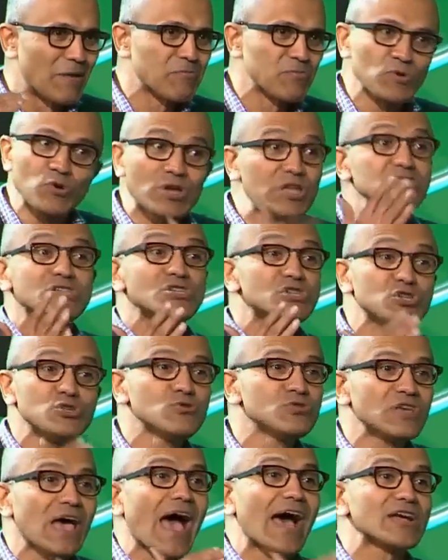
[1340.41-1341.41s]
You can just
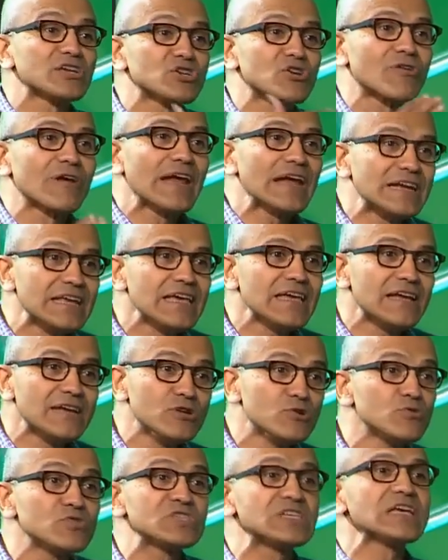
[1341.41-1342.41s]
use Azure AD and
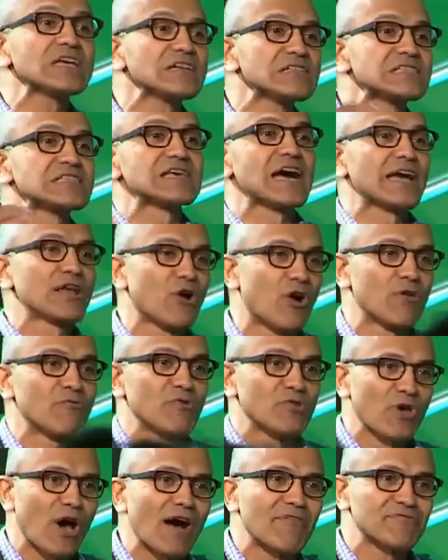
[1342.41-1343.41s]
do single sign-on
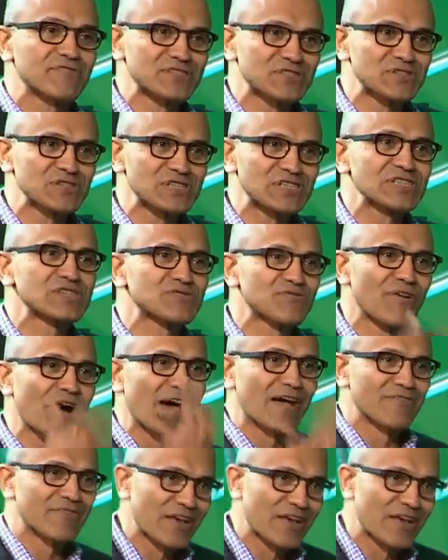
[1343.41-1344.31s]
with Office 365.